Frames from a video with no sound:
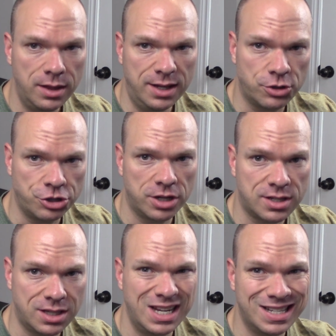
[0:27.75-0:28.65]
These are
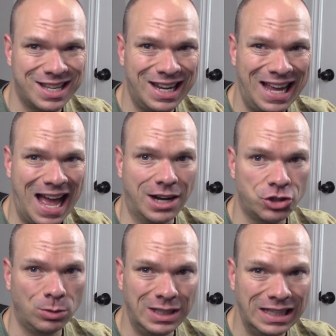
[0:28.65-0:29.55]
just things that I
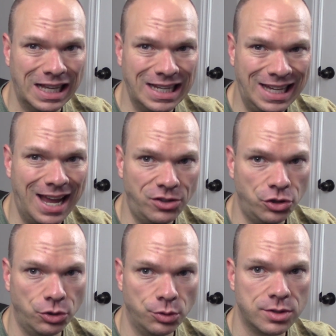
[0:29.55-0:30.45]
actually like and
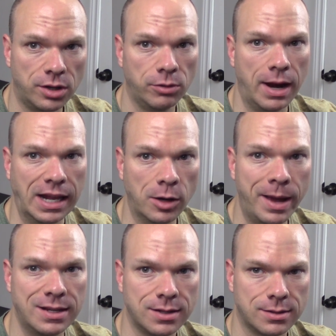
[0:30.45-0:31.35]
use on a regular
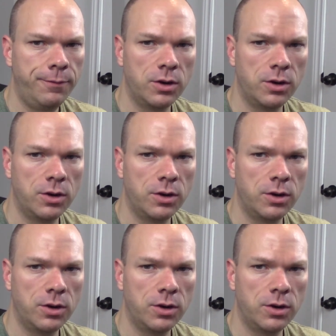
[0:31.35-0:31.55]
basis.